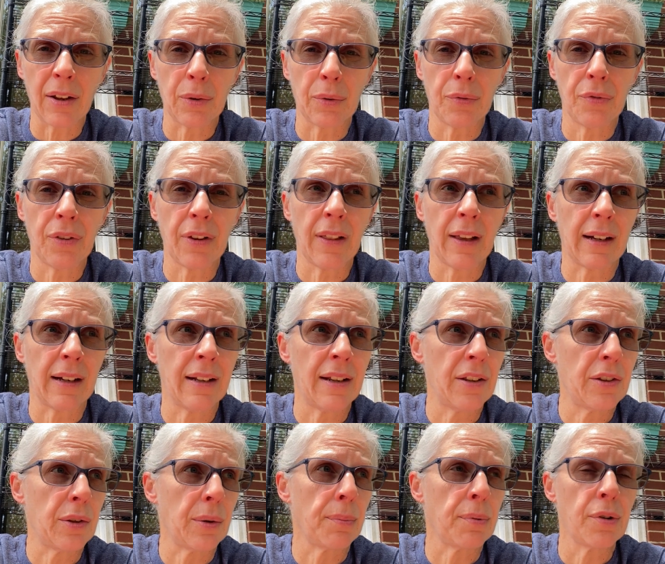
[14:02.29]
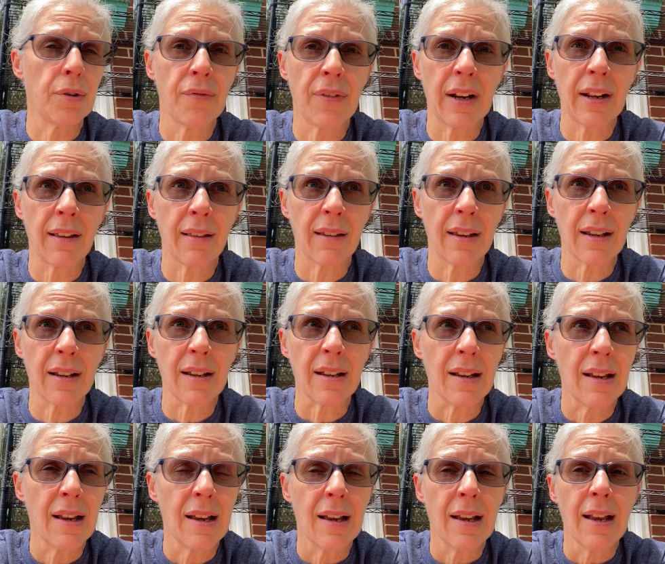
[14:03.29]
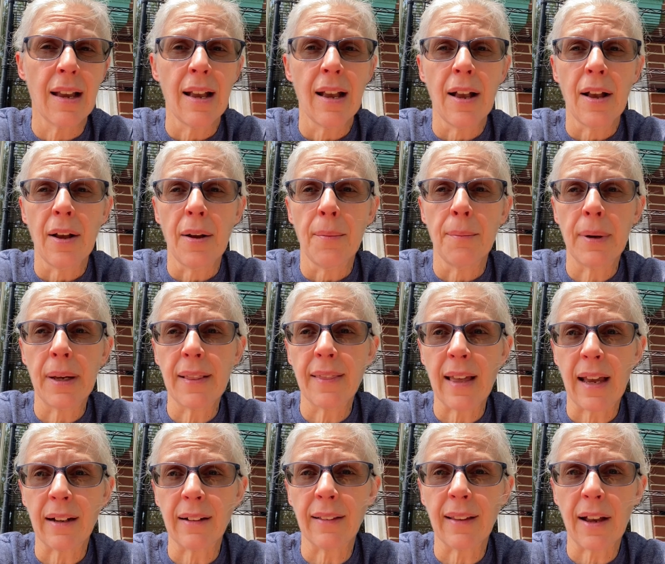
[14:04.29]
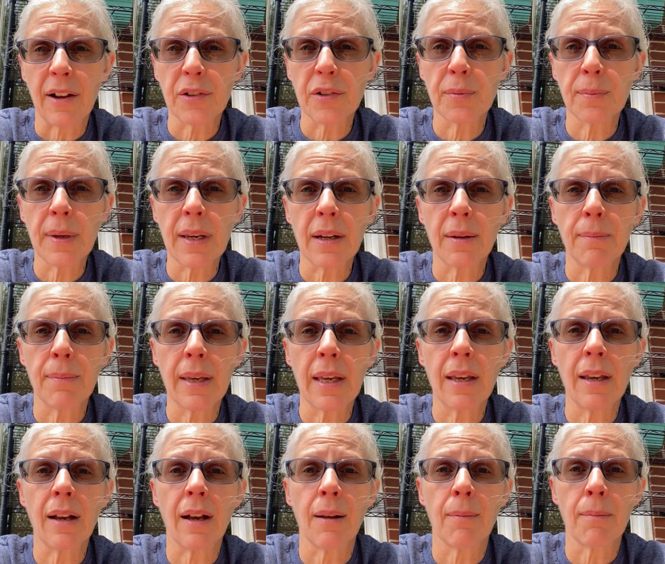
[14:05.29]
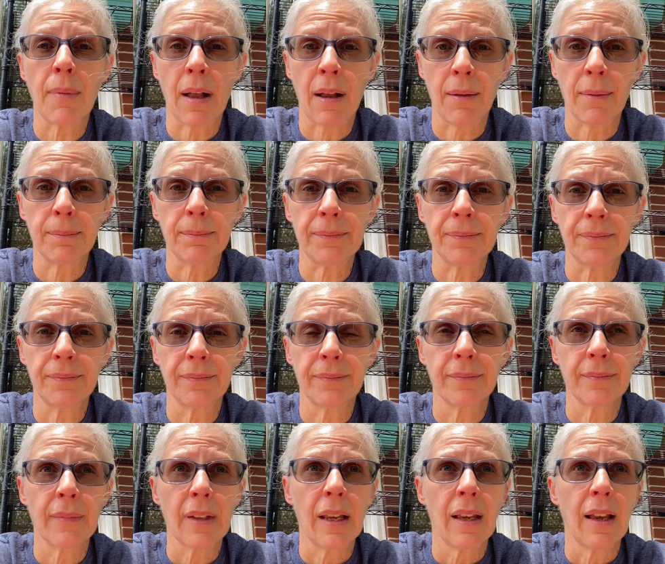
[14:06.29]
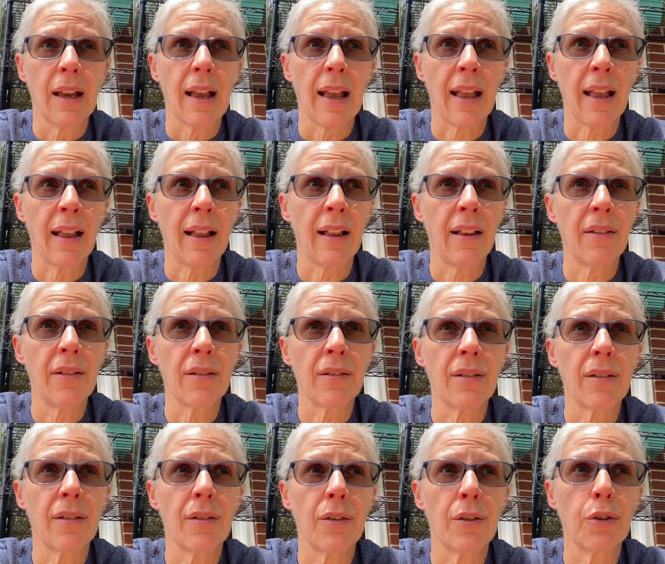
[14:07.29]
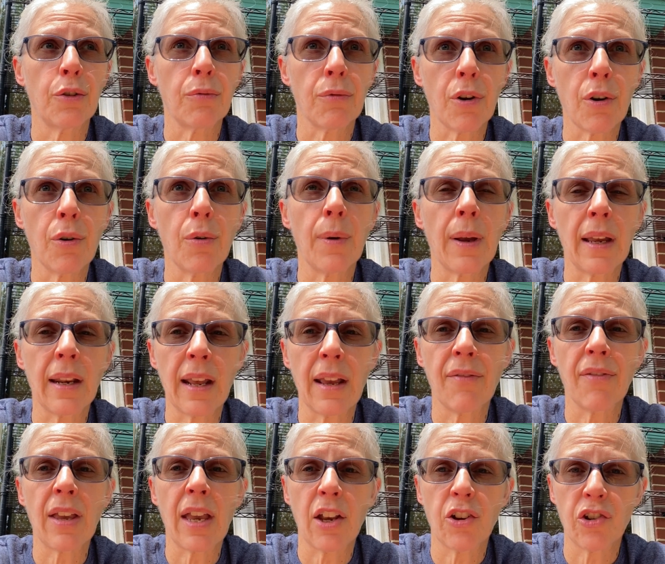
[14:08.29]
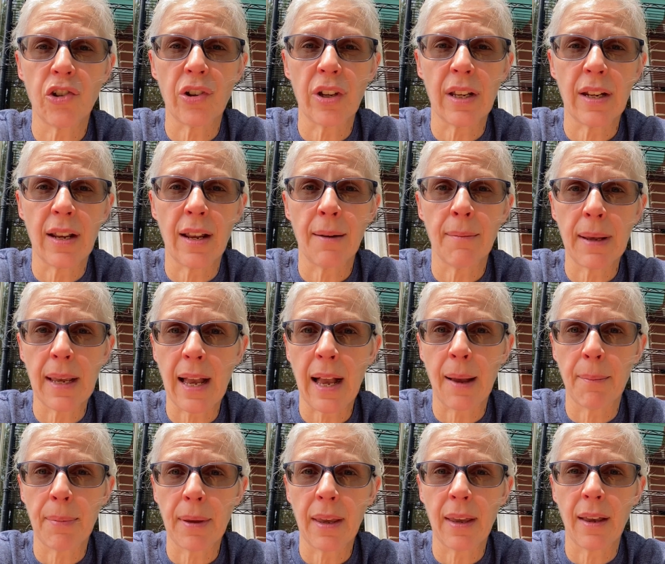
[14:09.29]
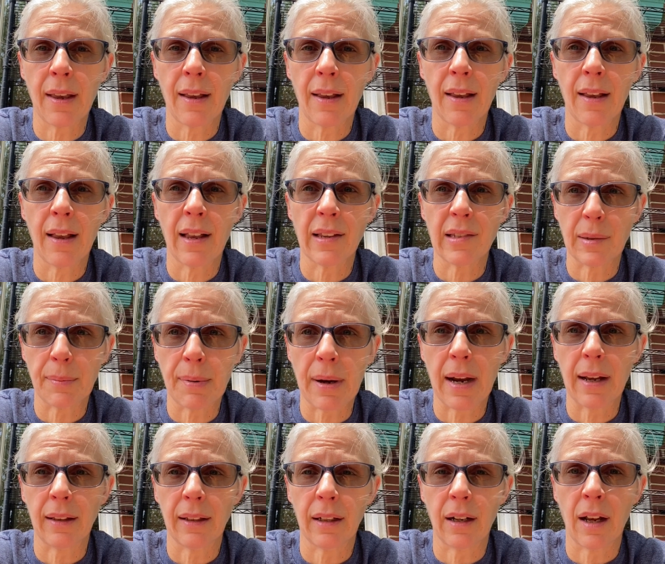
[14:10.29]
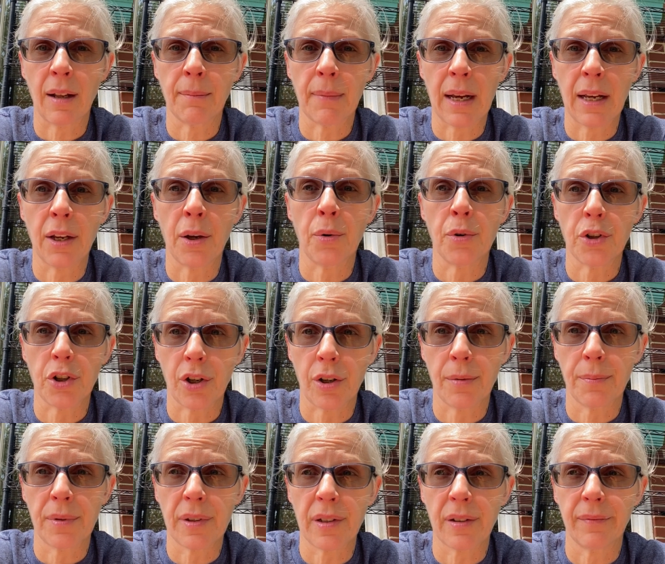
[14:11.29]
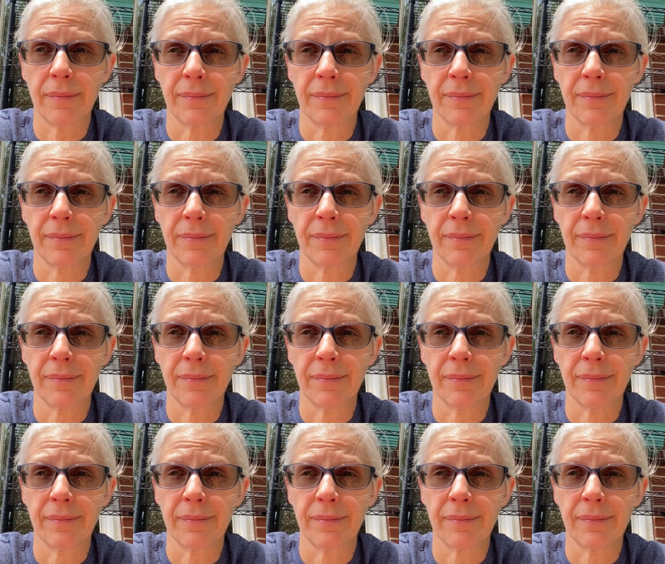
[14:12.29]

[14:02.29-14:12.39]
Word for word: I don't feel like I need to prove anything, but that allows me to be a mom and grow in aviation and be happy as a pilot on my own terms.